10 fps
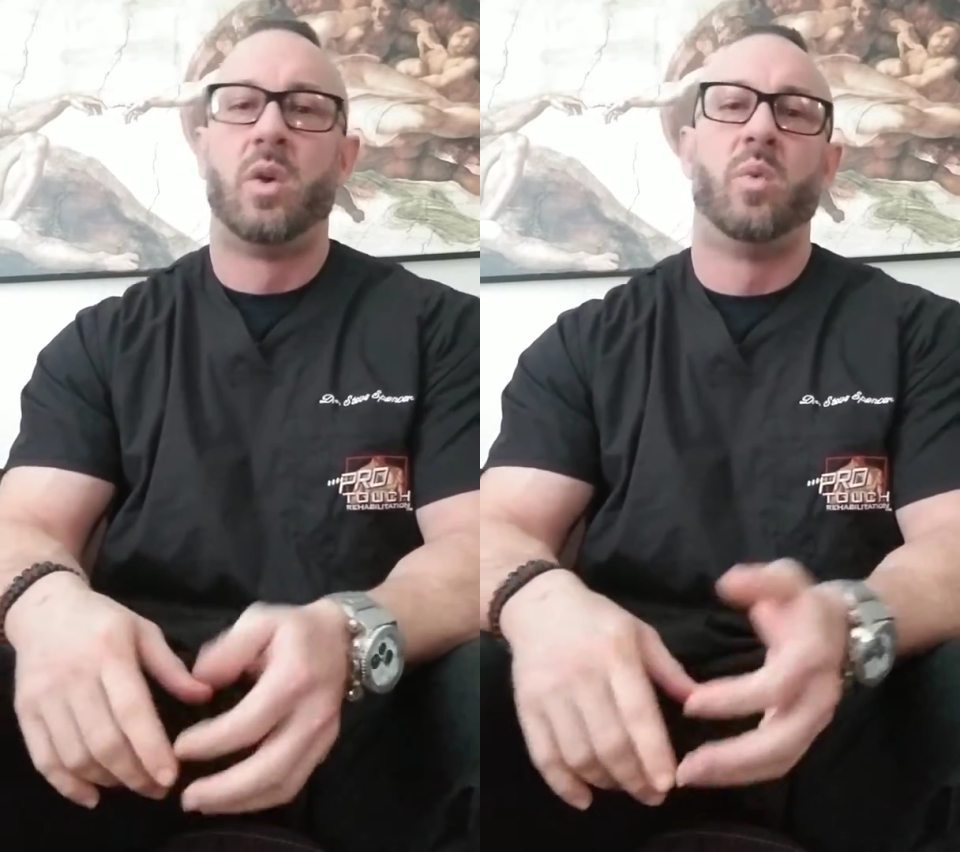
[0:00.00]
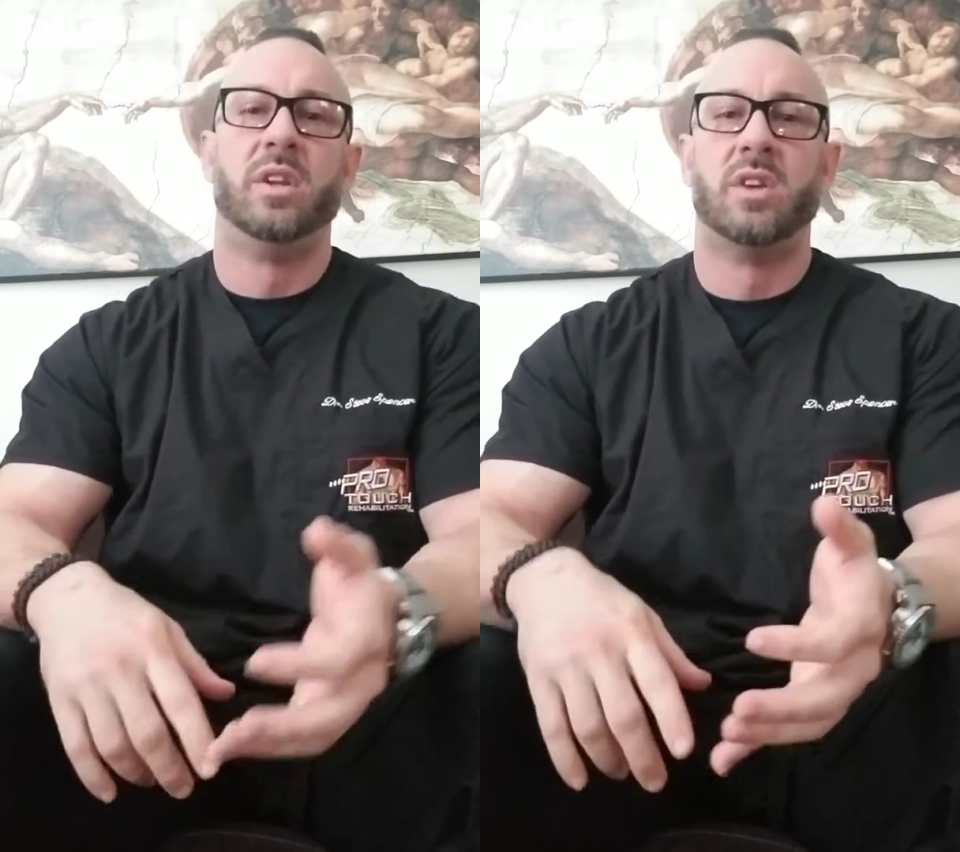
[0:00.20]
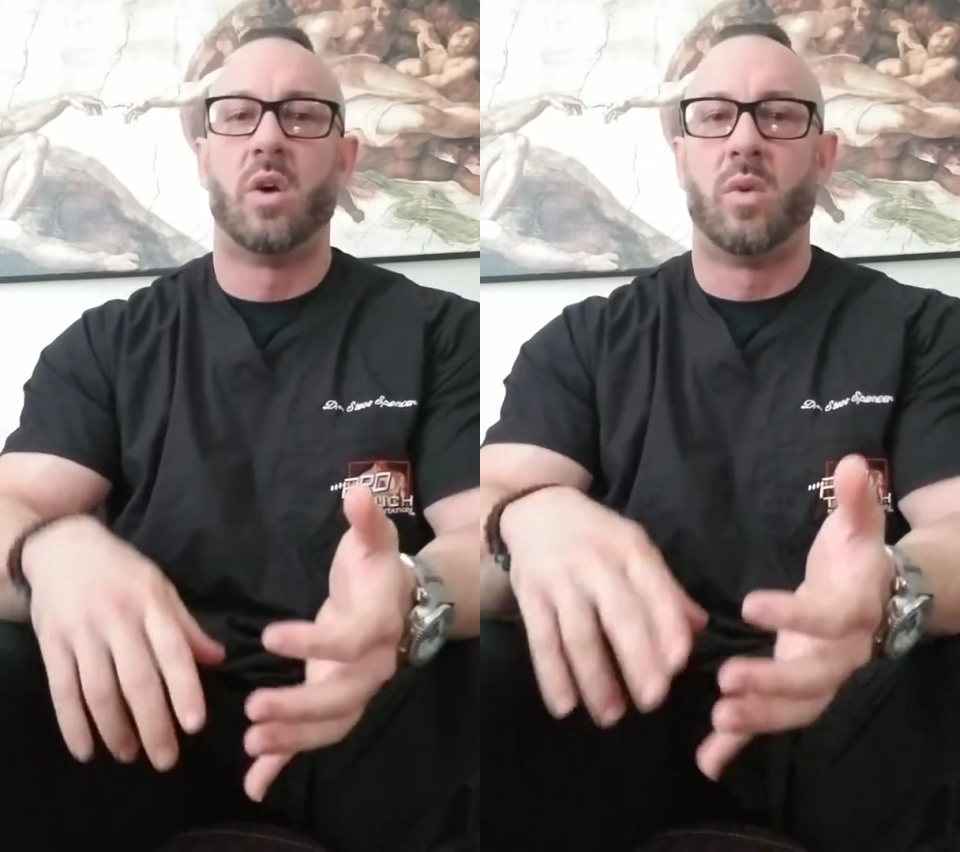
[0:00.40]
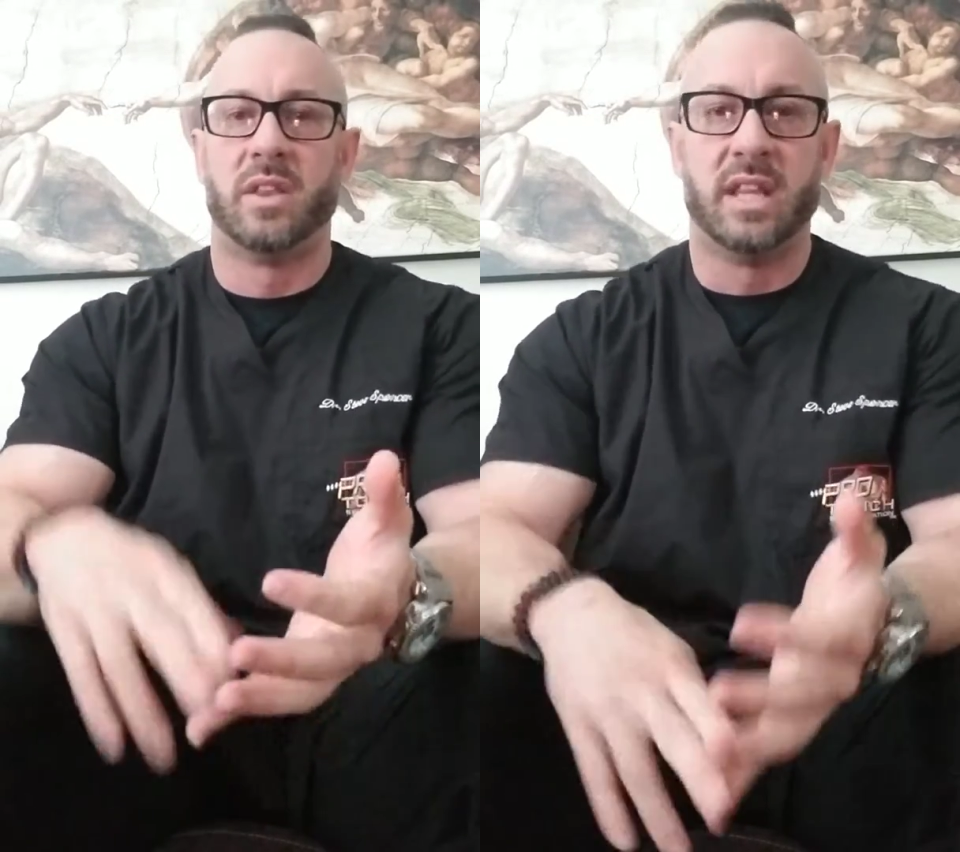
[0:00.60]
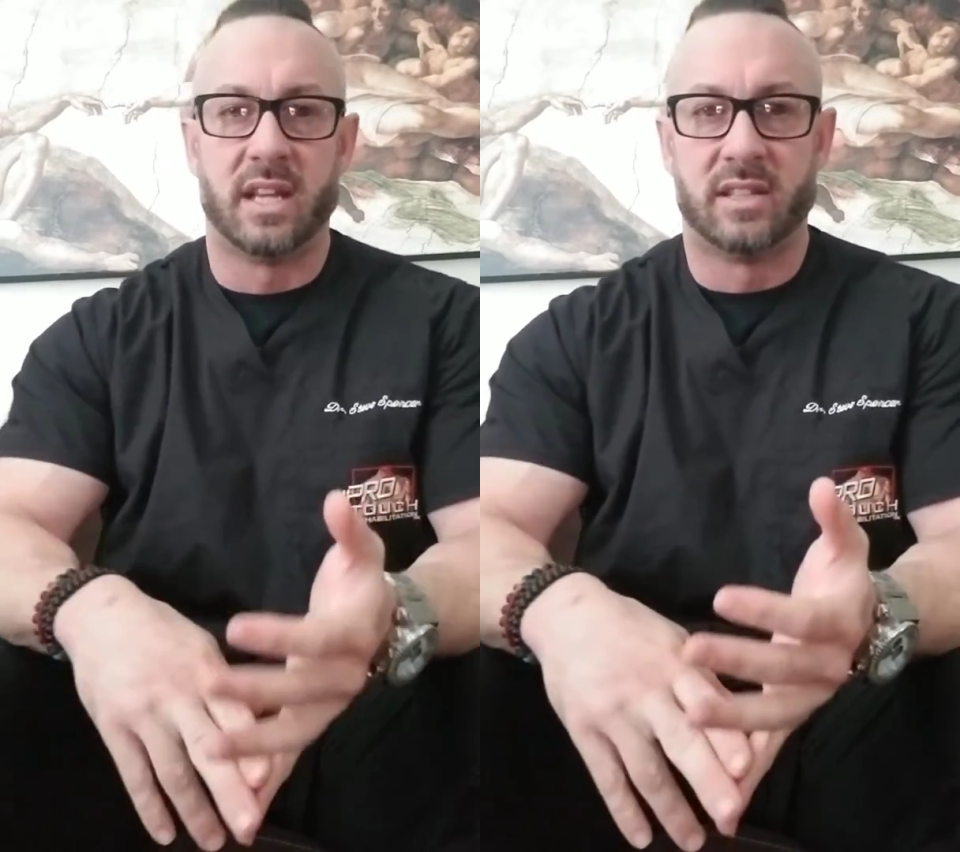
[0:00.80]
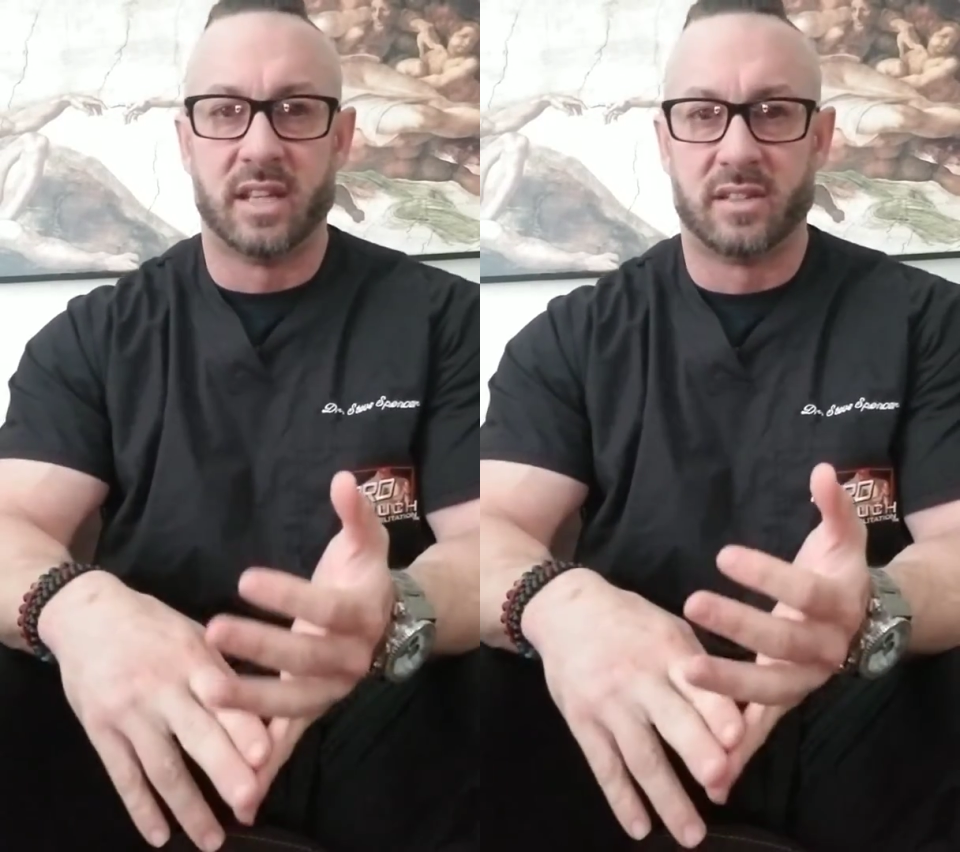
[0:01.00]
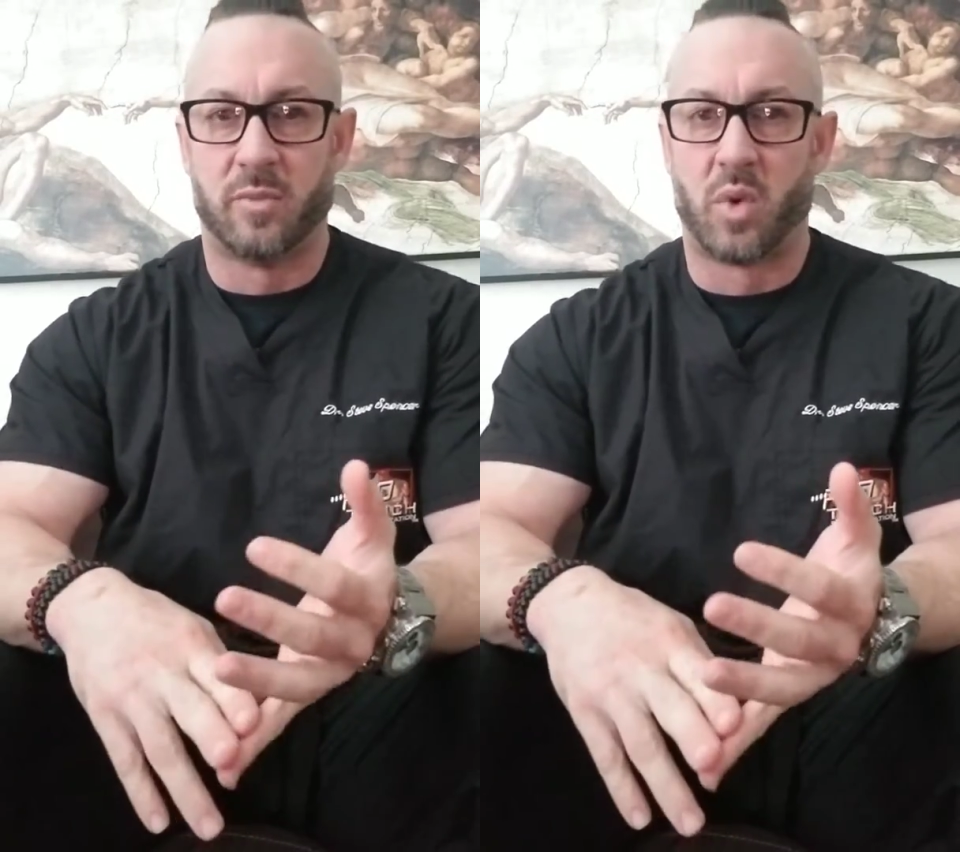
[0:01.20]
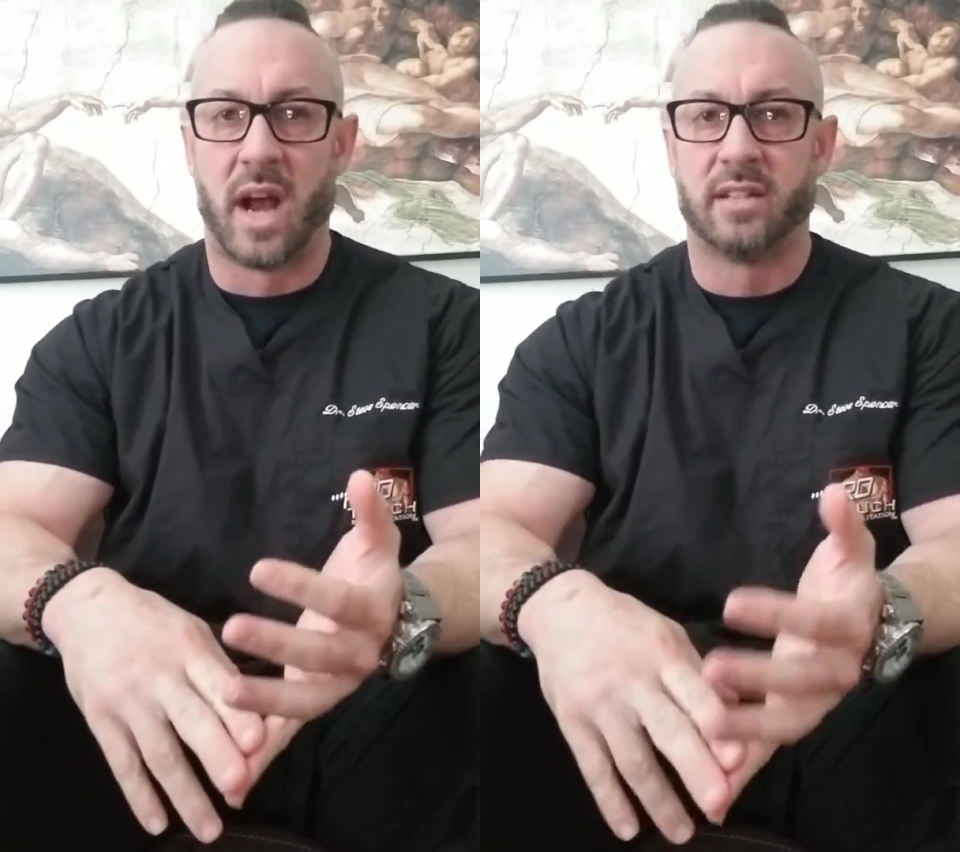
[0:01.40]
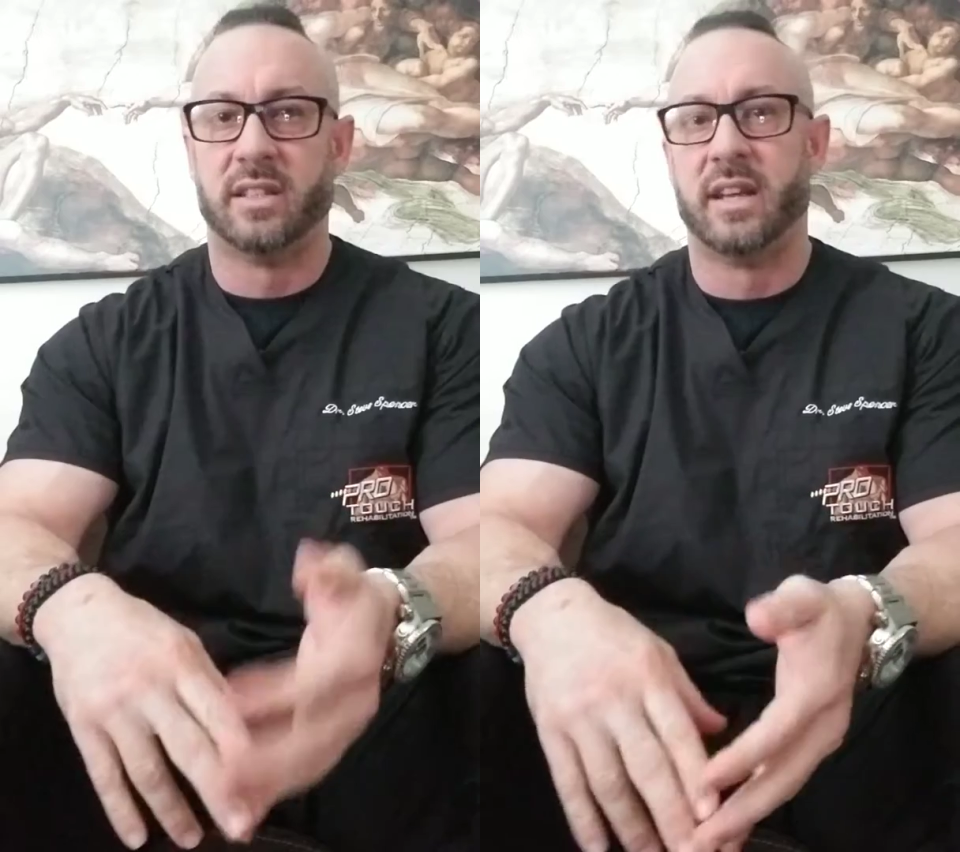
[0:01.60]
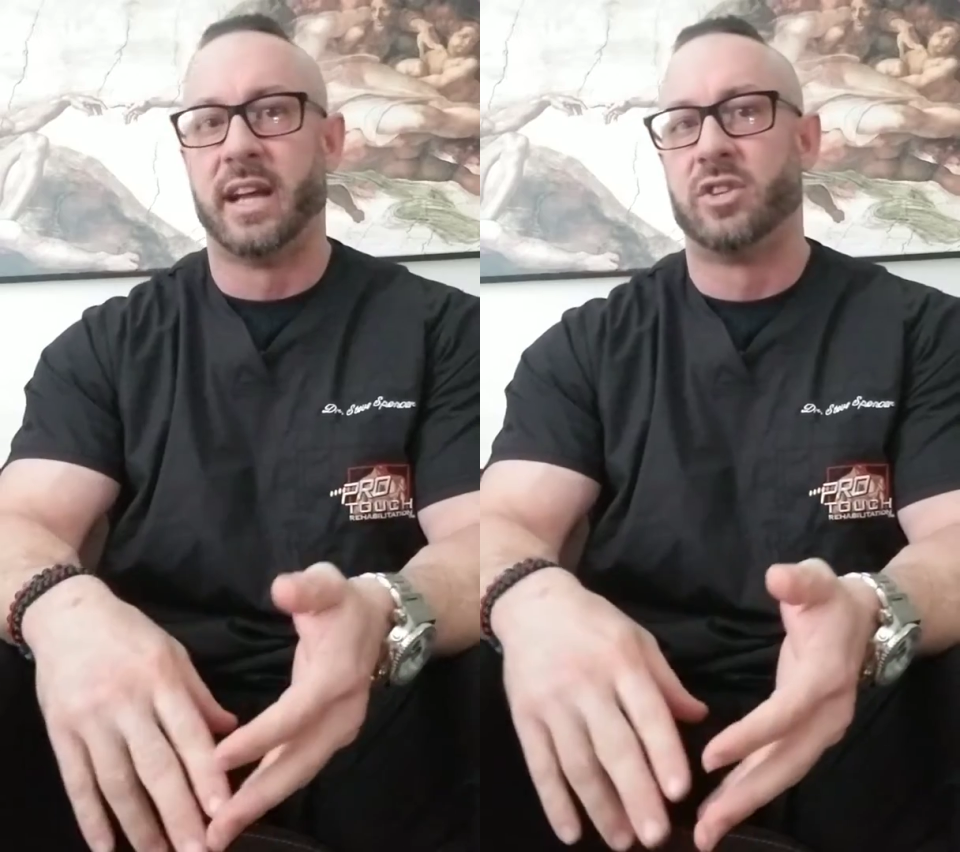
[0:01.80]
We don't want the excessive
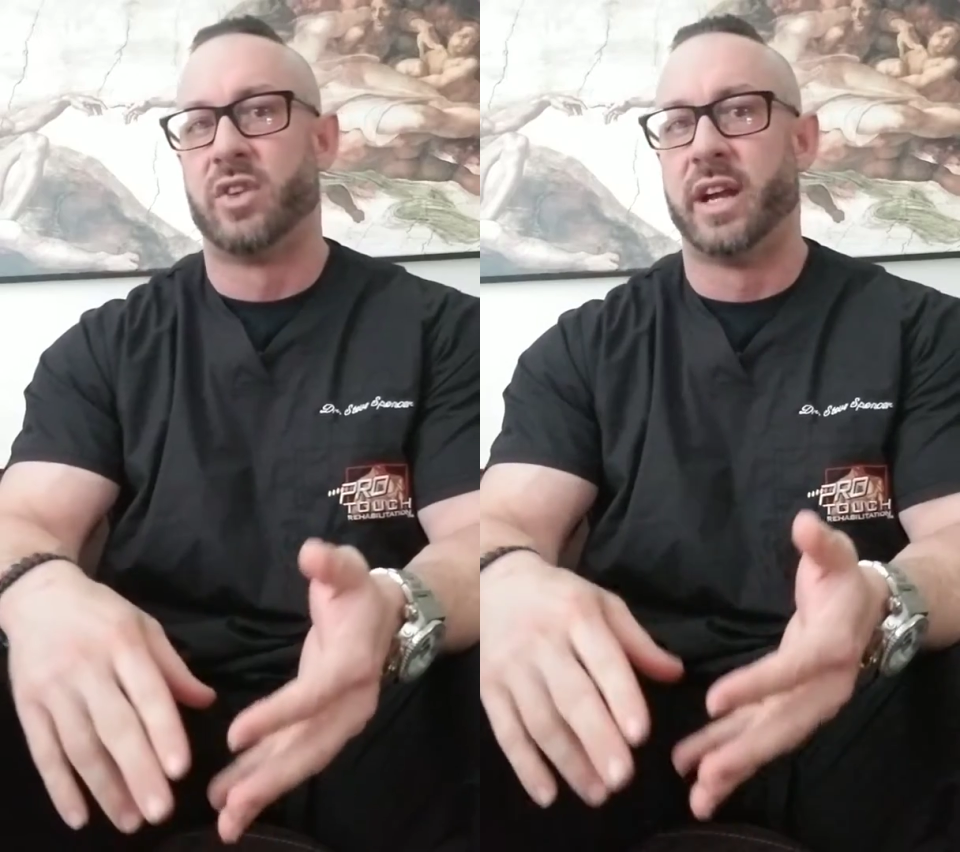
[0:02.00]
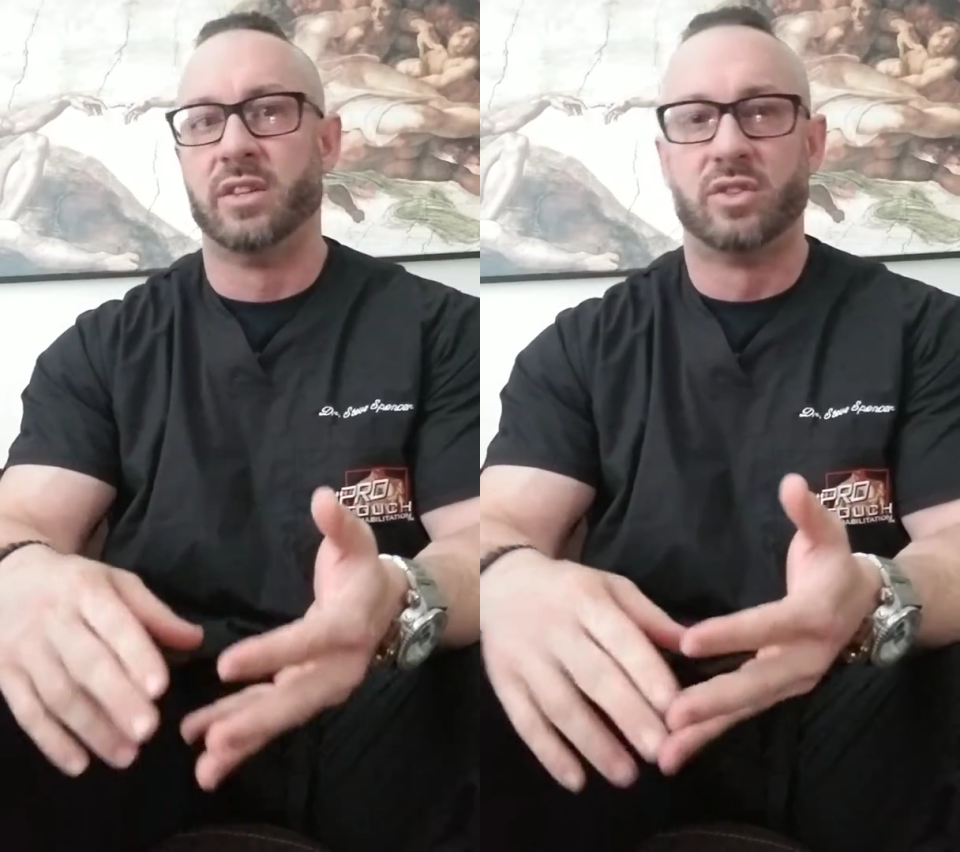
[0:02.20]
peroxynitrate and